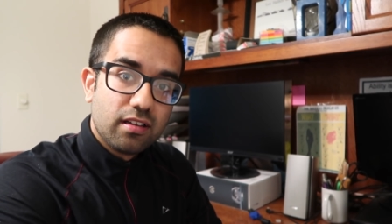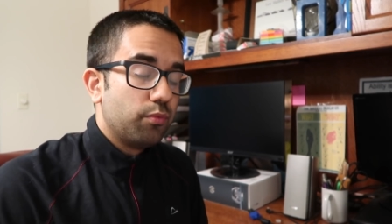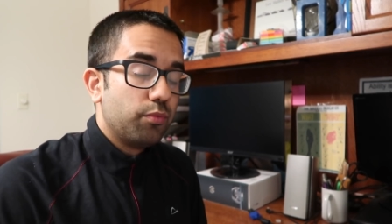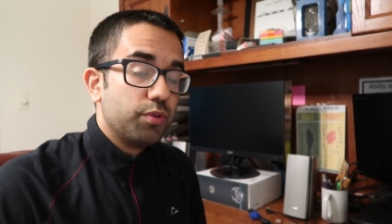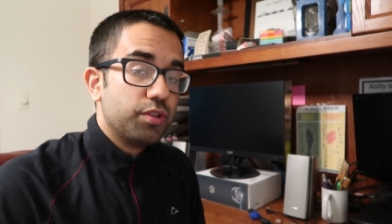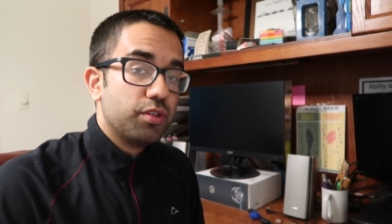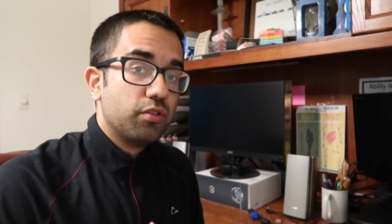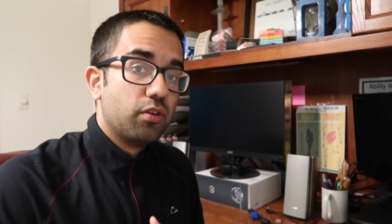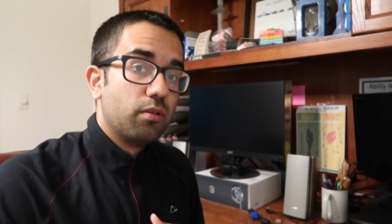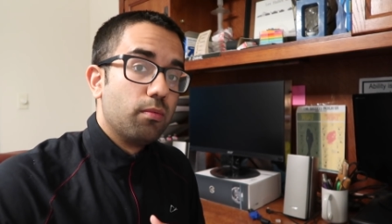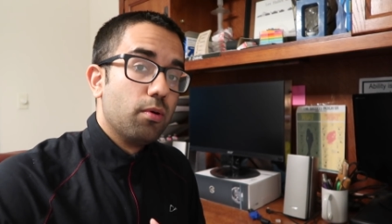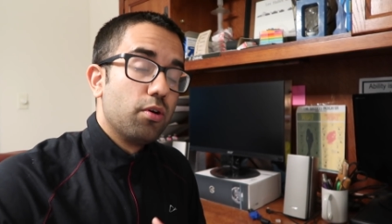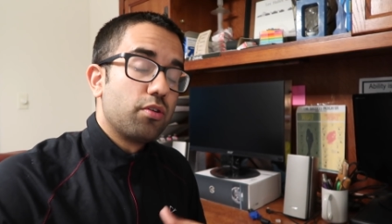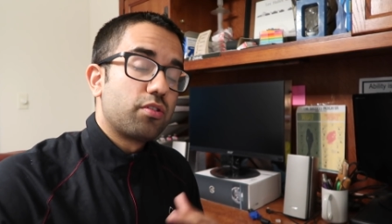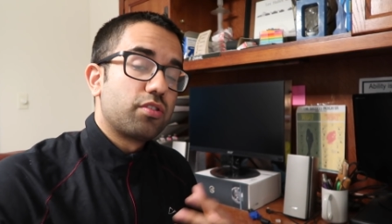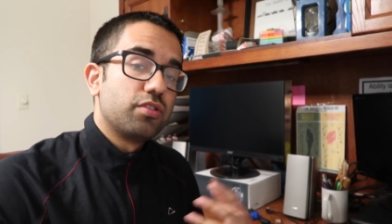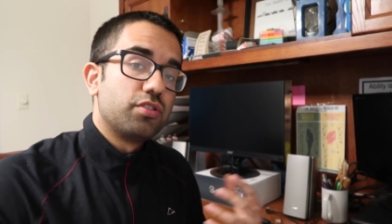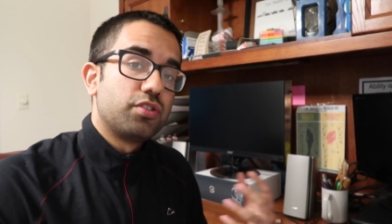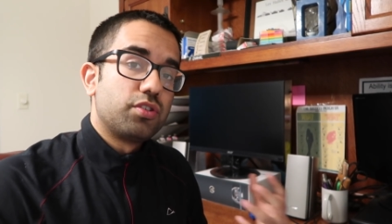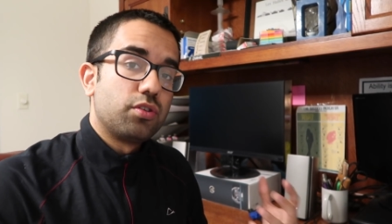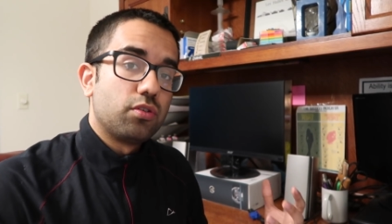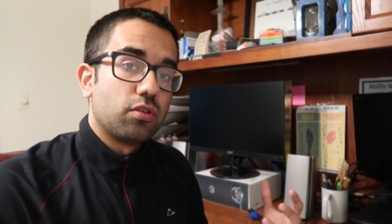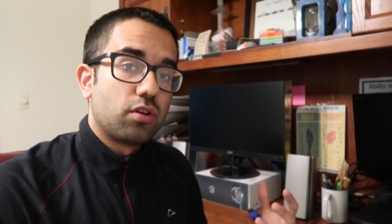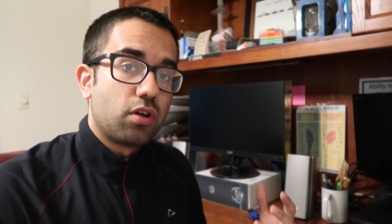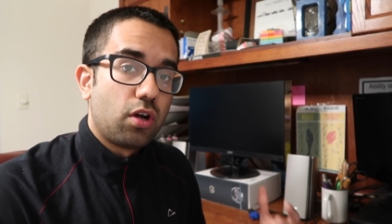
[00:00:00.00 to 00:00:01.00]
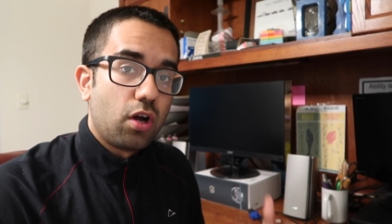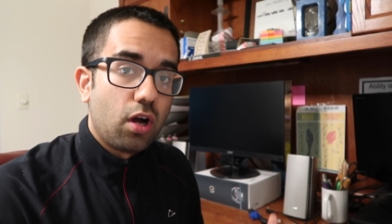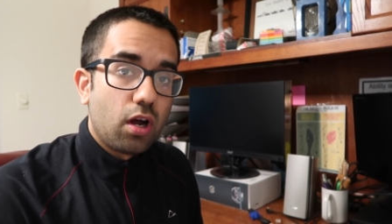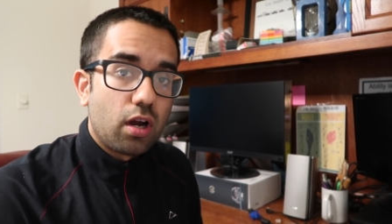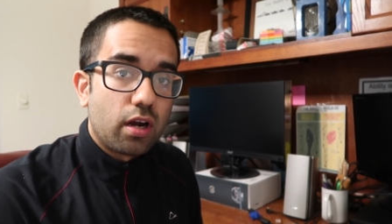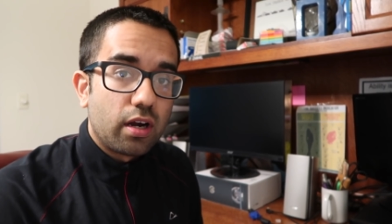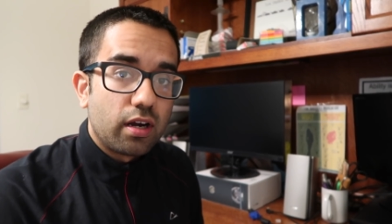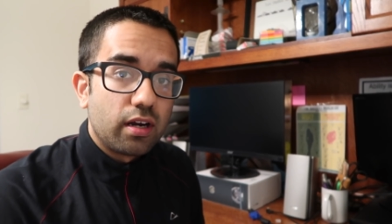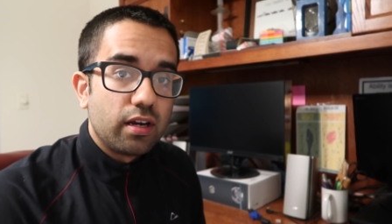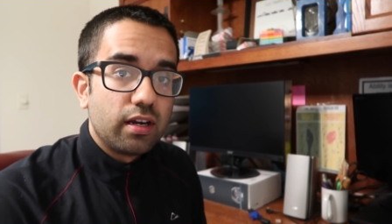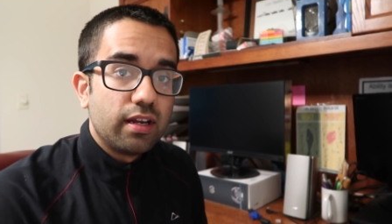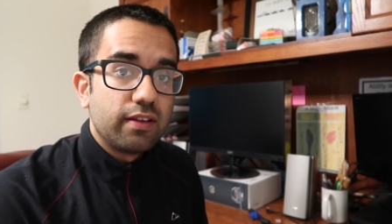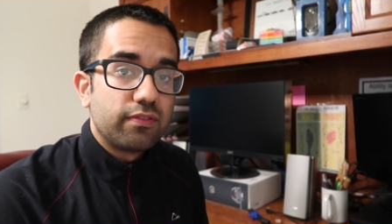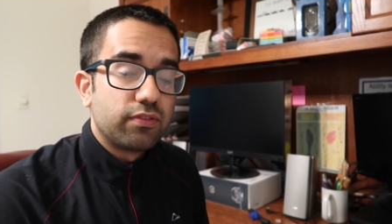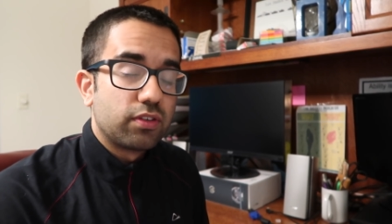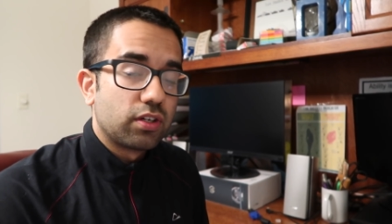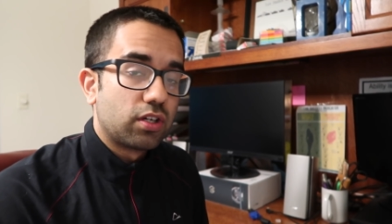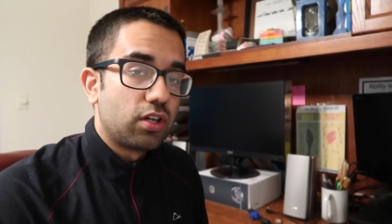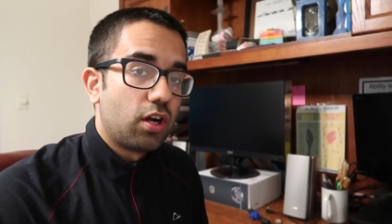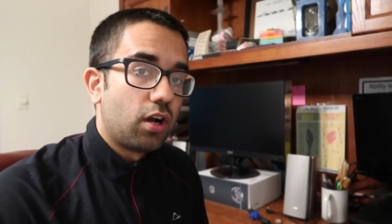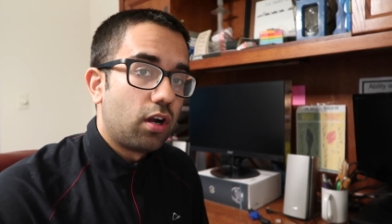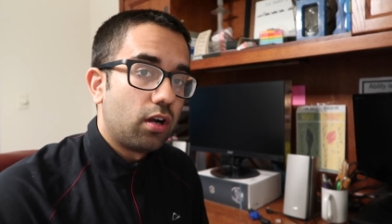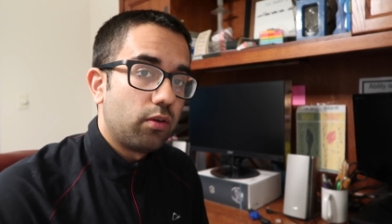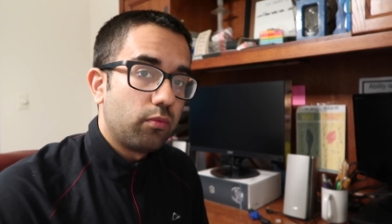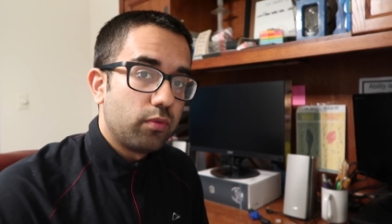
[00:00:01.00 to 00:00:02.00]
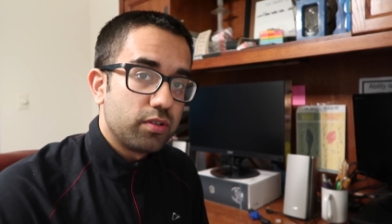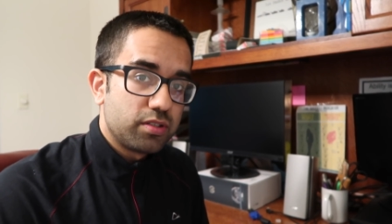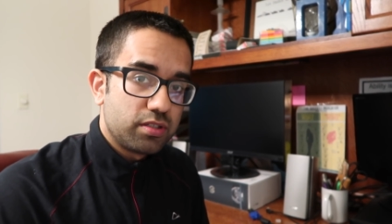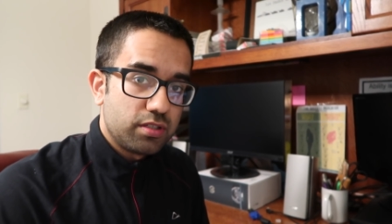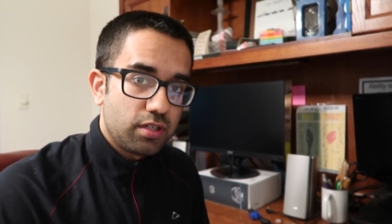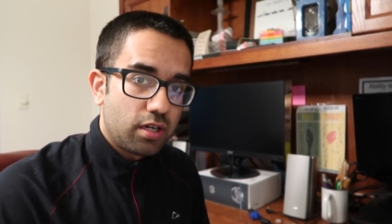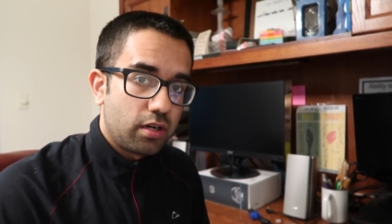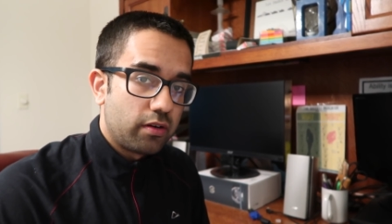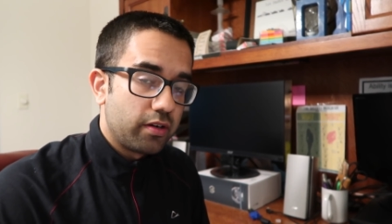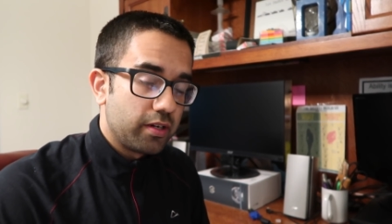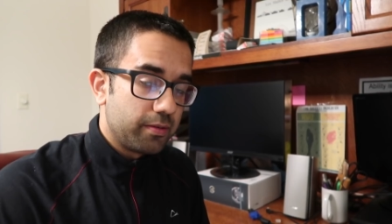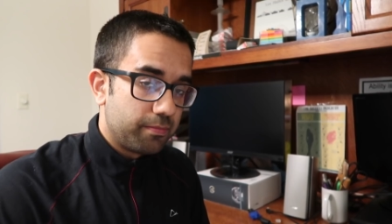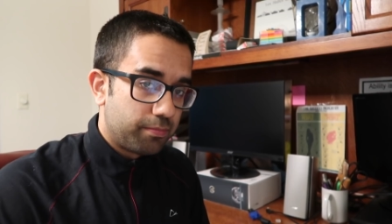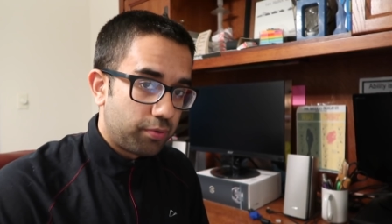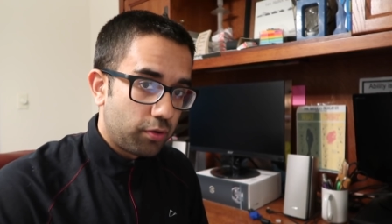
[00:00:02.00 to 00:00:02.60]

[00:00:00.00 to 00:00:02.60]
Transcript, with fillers: With a remote control car, if the car wasn't already